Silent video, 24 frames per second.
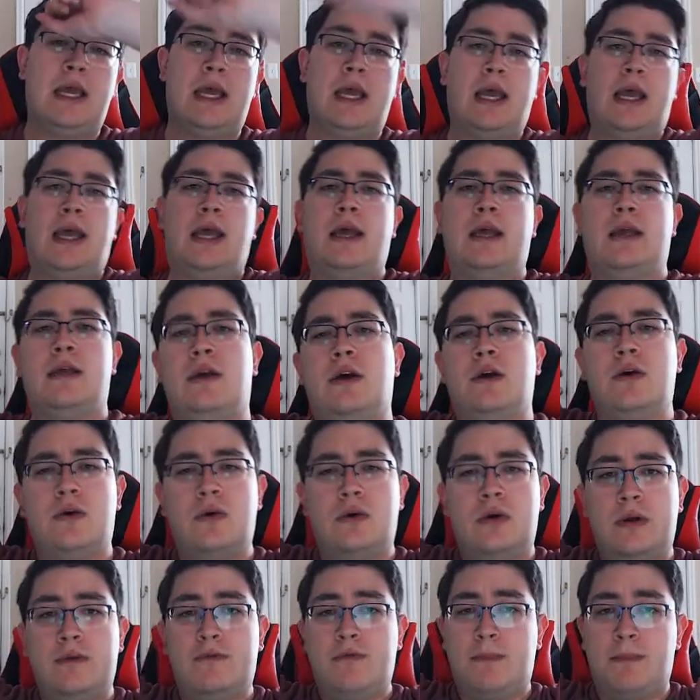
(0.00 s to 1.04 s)
Hey yo,
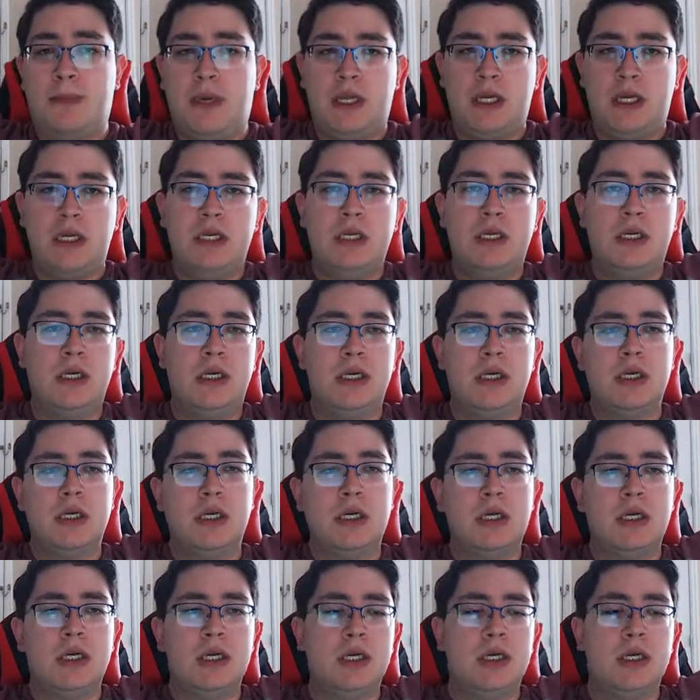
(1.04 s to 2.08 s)
everybody!
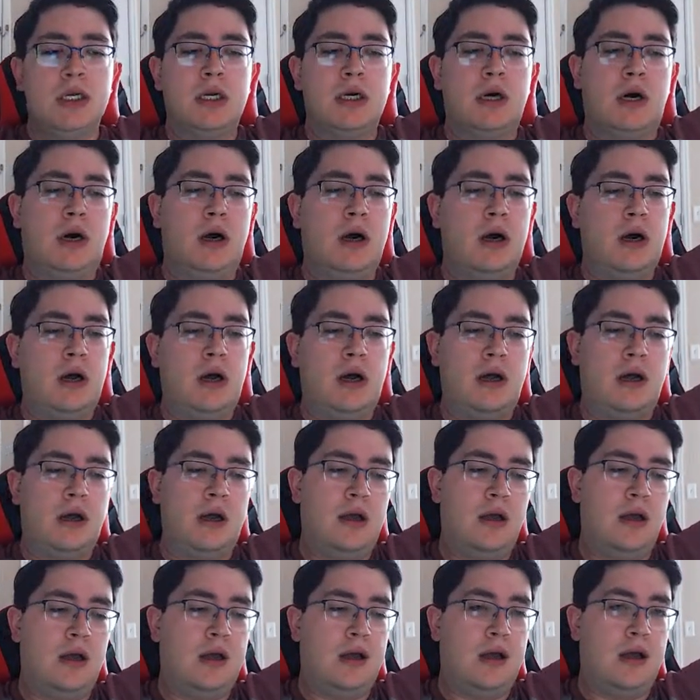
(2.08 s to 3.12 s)

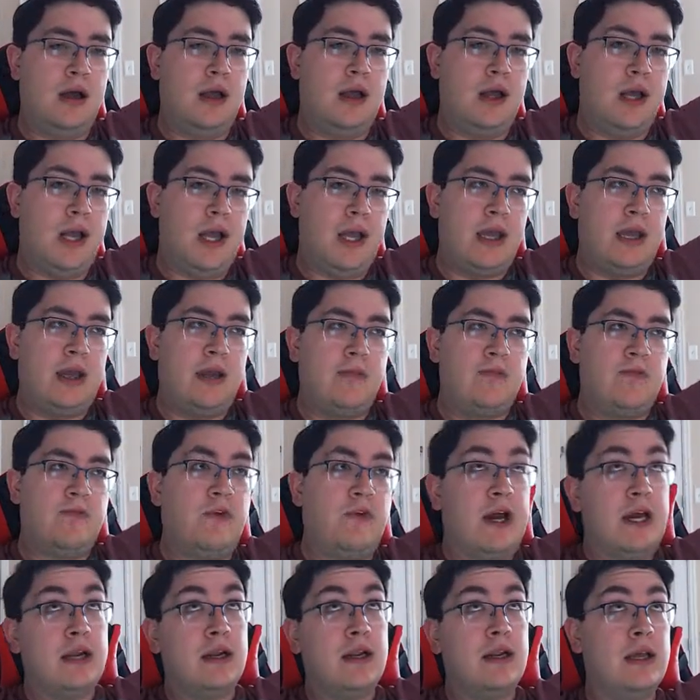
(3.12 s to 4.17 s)
I am
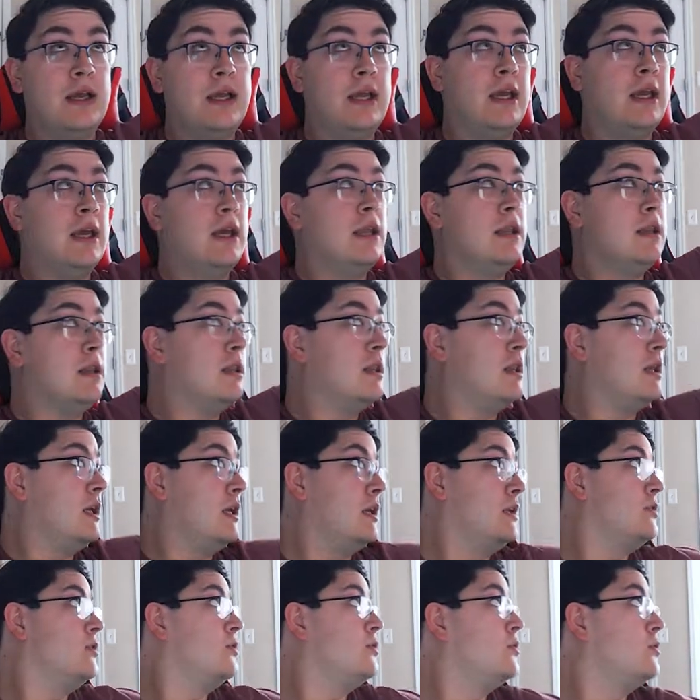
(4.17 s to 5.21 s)
finally in the
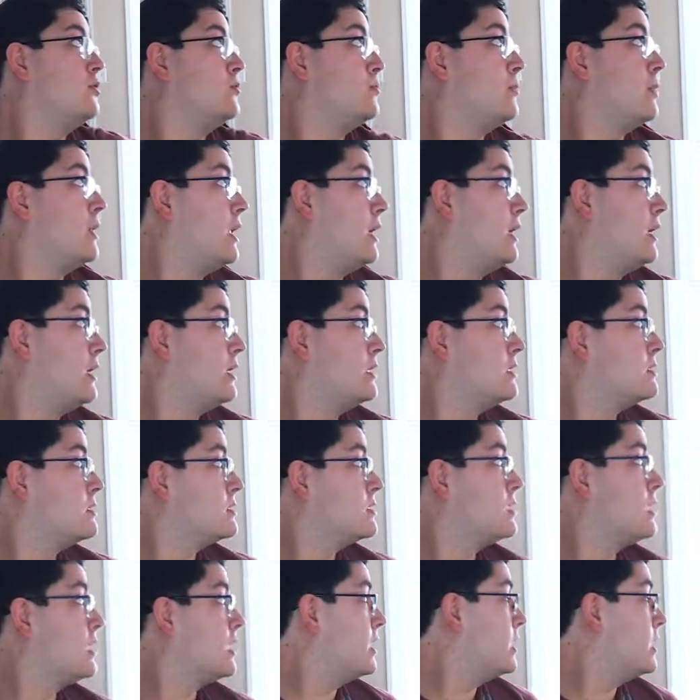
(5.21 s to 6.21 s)
new place. It